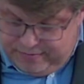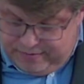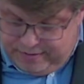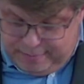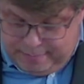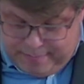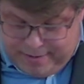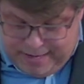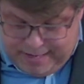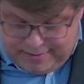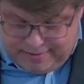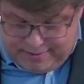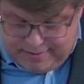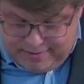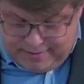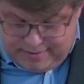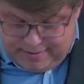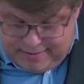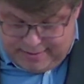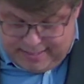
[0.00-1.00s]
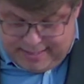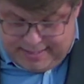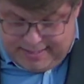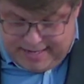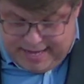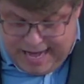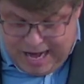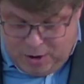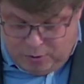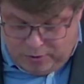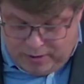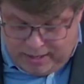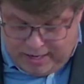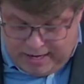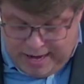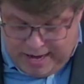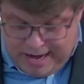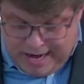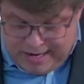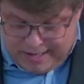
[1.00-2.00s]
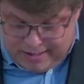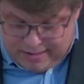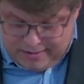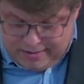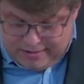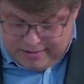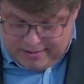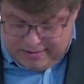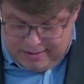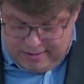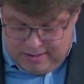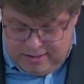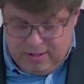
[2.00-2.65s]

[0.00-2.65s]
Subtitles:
We must set our hearts